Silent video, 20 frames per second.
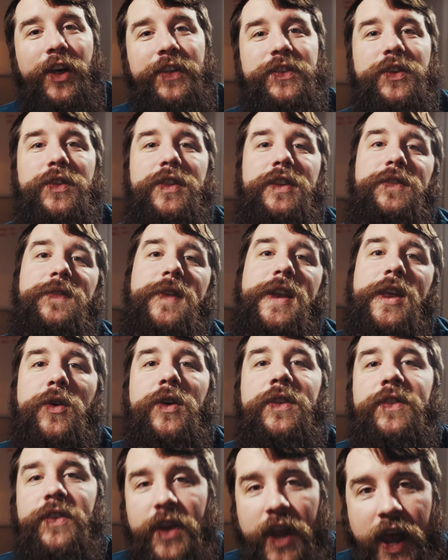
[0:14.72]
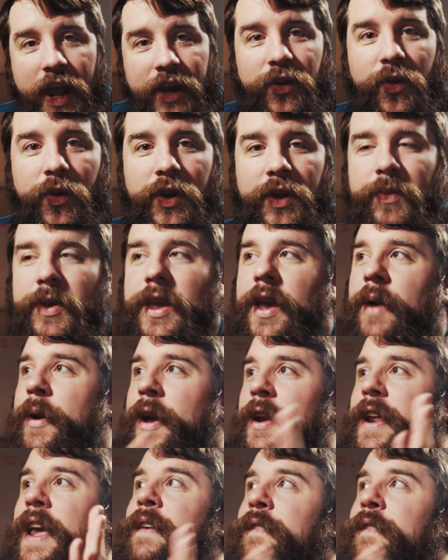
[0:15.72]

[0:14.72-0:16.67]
Also, this video is not going to be about